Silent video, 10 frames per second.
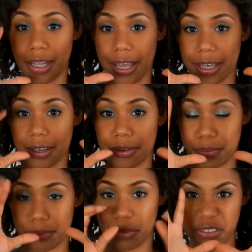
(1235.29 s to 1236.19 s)
like
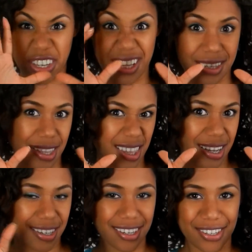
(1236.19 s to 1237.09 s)
move your hands like
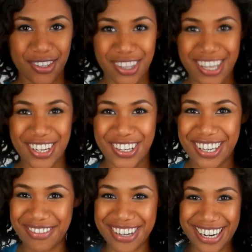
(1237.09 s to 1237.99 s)
that, so that you
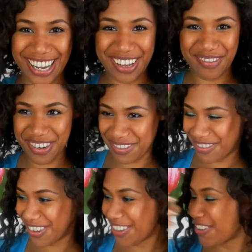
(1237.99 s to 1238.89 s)
give it like a bit
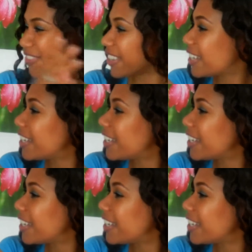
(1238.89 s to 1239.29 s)
of volume.